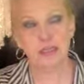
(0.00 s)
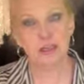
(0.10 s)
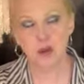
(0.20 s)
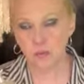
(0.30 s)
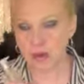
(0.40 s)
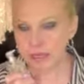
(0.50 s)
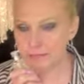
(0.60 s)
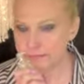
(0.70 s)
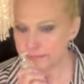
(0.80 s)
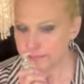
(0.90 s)
You know what?
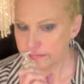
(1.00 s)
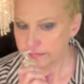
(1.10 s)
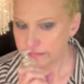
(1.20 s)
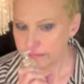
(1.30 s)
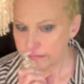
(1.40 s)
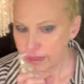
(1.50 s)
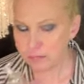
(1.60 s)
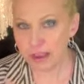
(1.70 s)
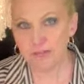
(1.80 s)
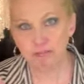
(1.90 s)

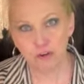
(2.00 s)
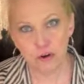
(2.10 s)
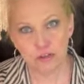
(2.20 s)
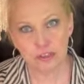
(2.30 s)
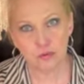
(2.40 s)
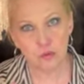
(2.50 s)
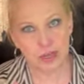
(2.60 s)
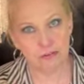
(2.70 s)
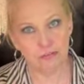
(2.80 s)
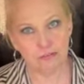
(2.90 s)
My first
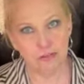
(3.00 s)
whiff,